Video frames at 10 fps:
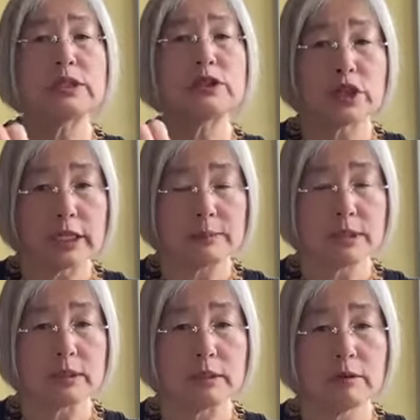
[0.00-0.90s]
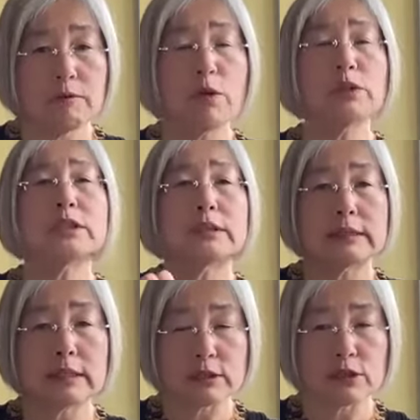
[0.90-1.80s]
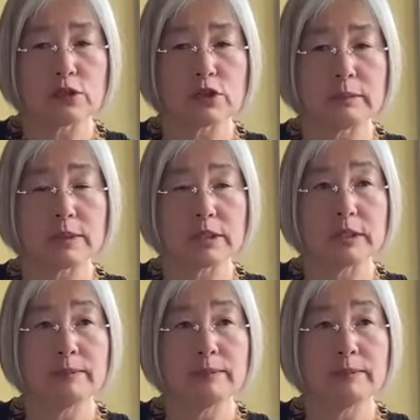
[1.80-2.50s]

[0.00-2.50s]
strips, four sentence strips.